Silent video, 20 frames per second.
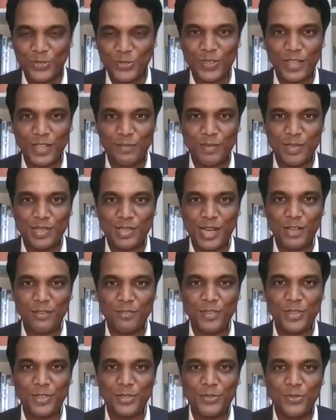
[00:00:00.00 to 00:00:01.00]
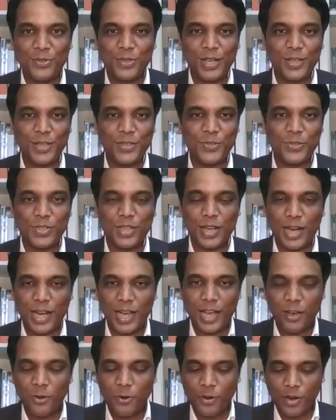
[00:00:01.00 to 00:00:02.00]
so let me start with you only, Zuzar. I
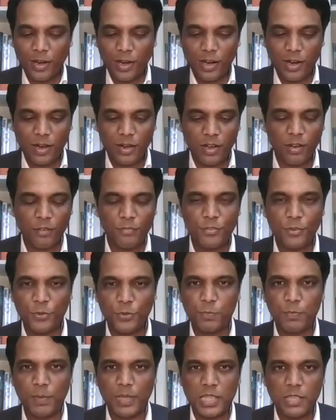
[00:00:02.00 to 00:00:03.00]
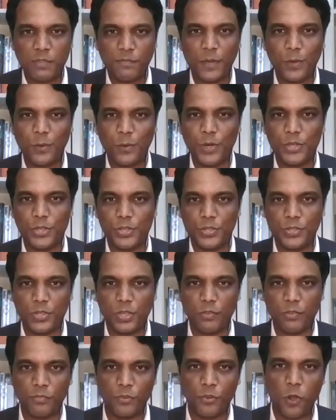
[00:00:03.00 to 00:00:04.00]
have a few specific questions
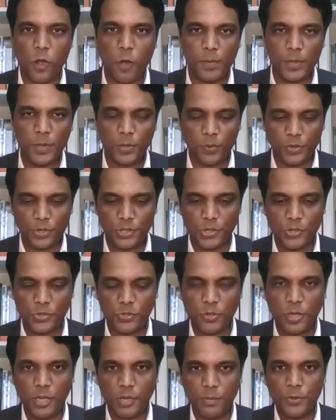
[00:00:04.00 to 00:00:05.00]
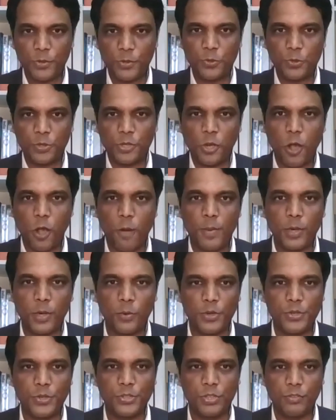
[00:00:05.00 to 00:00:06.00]
and few common questions. So let me shoot a common
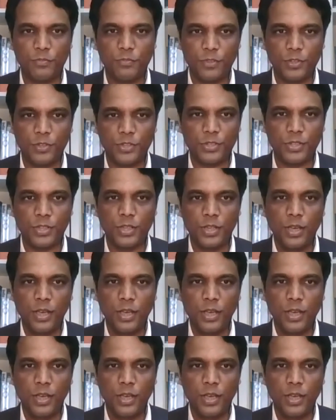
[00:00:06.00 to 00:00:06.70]
question first.